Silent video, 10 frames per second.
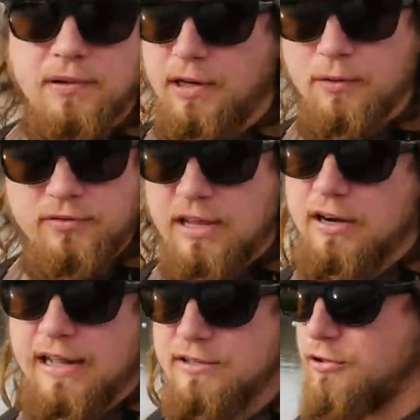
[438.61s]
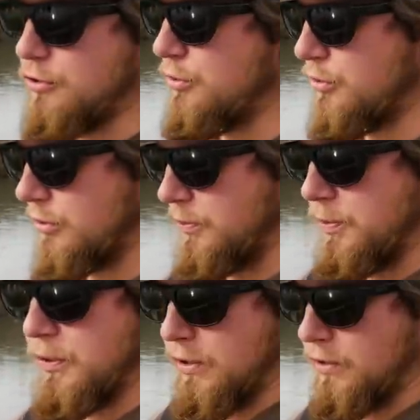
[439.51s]
you know, set it against your cooler, or
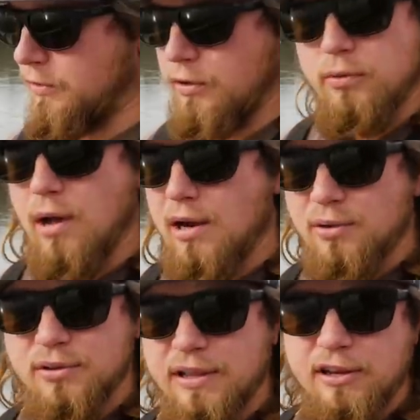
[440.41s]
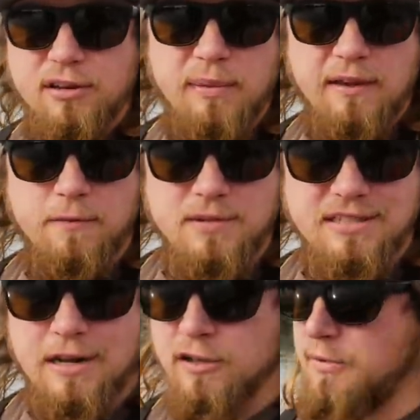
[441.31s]
put it on a little rod holder that you can make from a
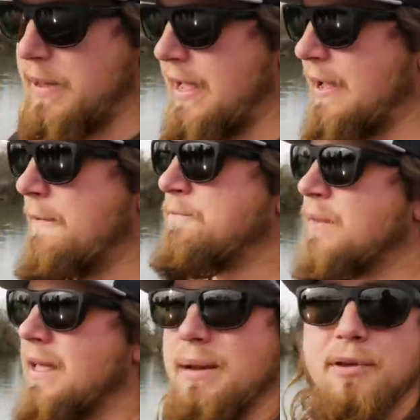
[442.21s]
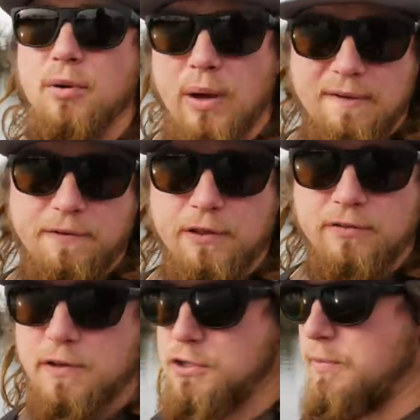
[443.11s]
stick on the bank, and I'm gonna wait for those
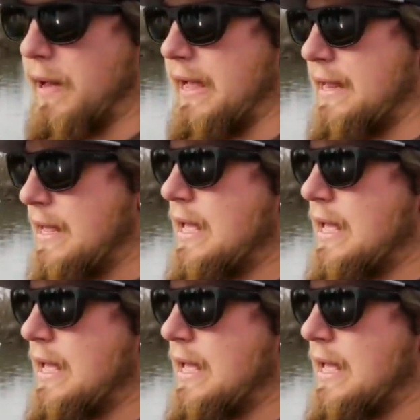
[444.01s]
fish to bite.